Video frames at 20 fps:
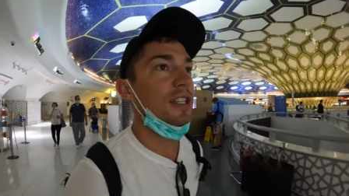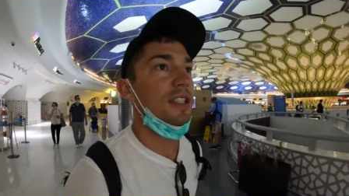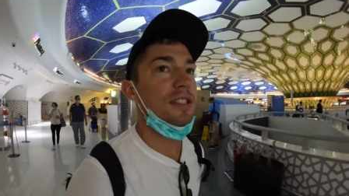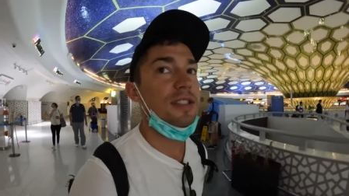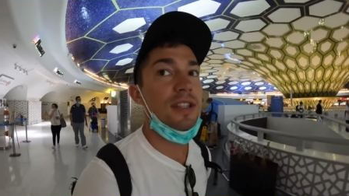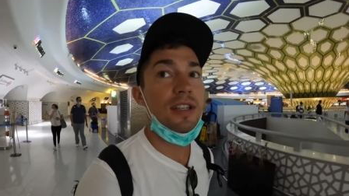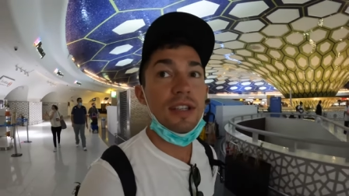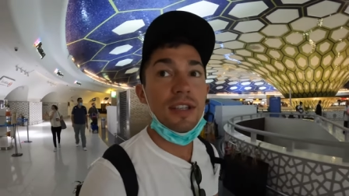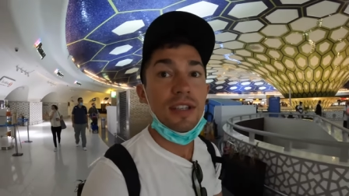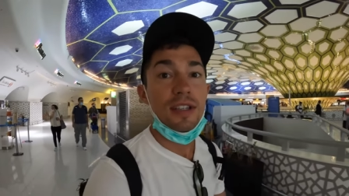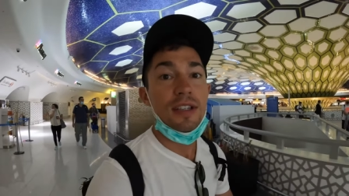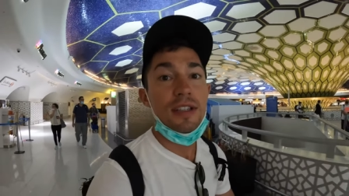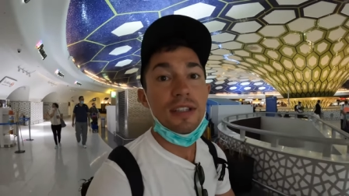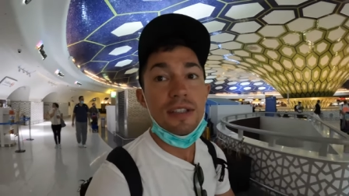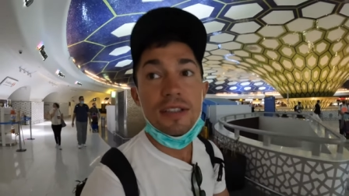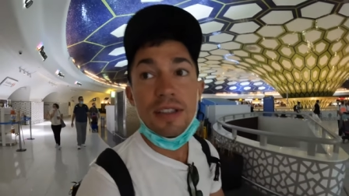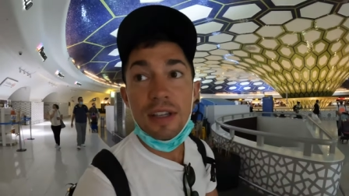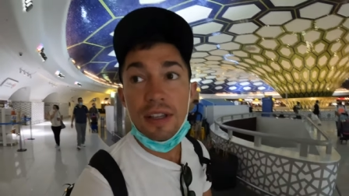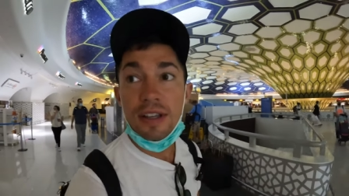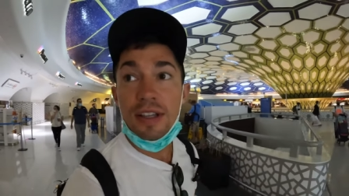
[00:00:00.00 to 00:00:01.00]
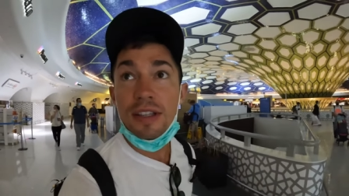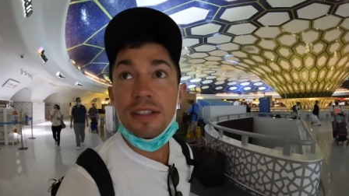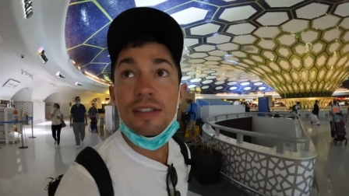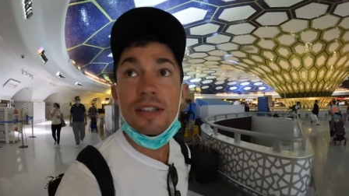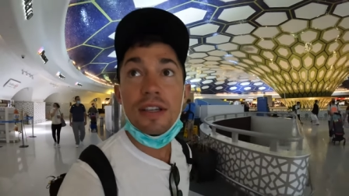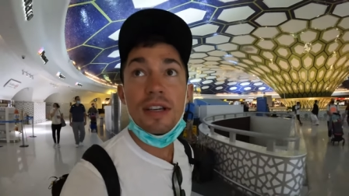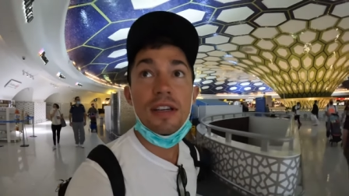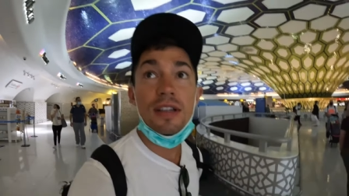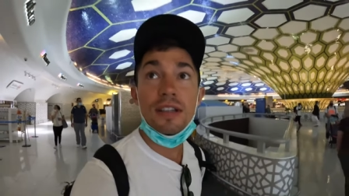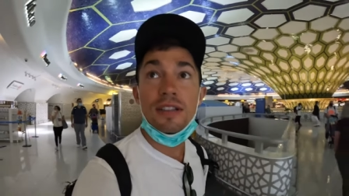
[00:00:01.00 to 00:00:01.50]
is. So
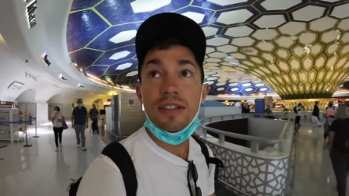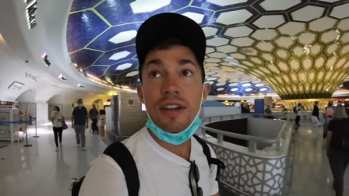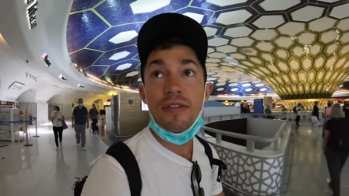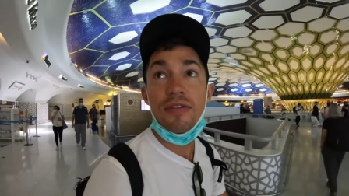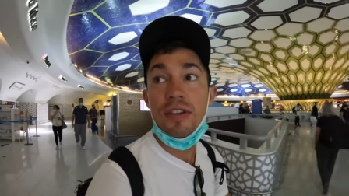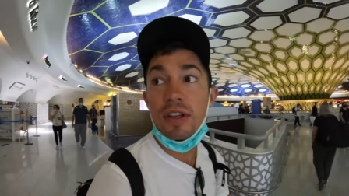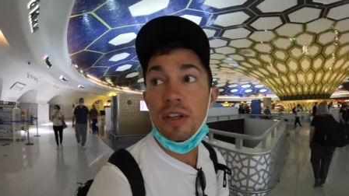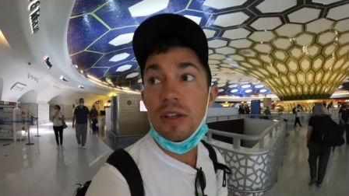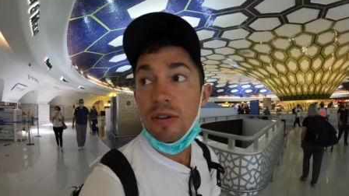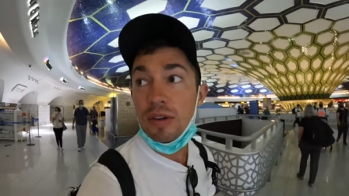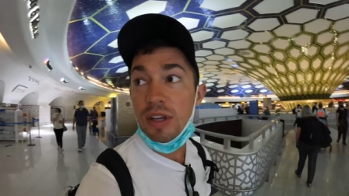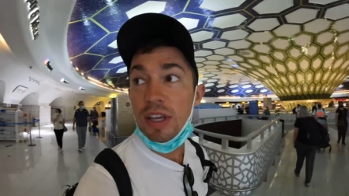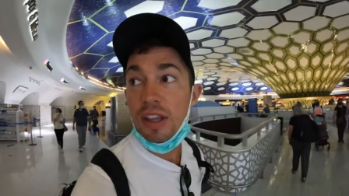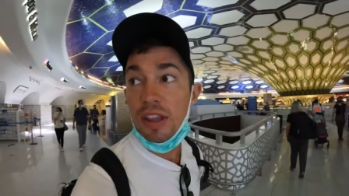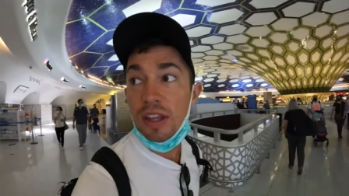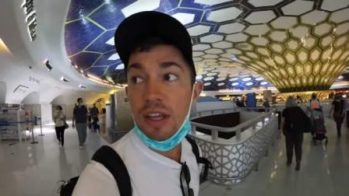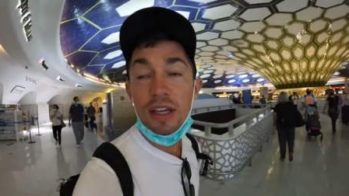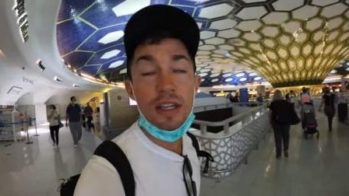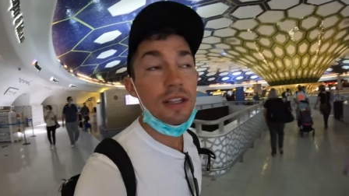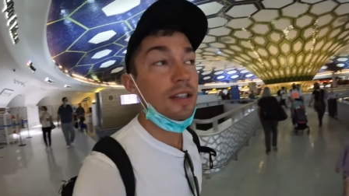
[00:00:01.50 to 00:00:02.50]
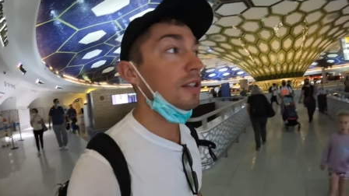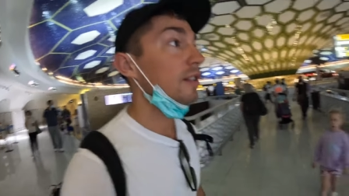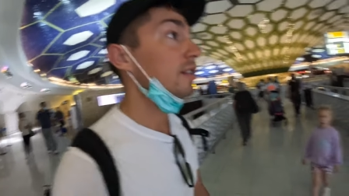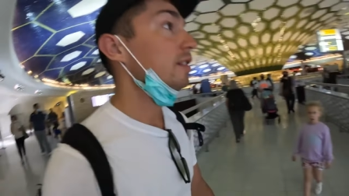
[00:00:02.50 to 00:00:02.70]
that's definitely a unique thing.